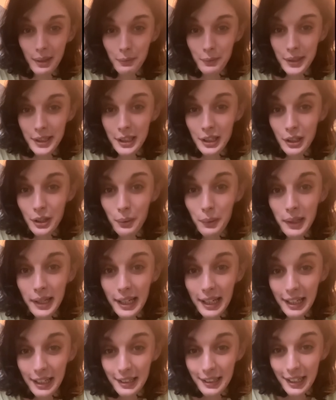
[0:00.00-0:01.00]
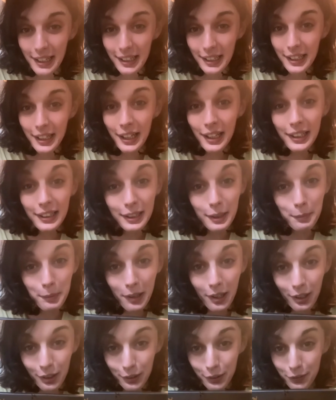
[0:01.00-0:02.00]
we can go ahead and cut the
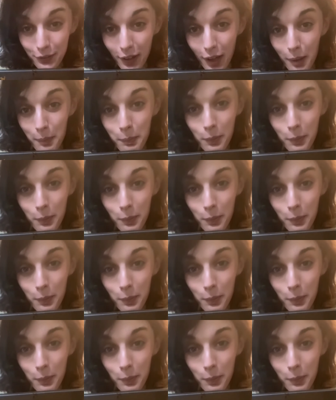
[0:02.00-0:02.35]
baklava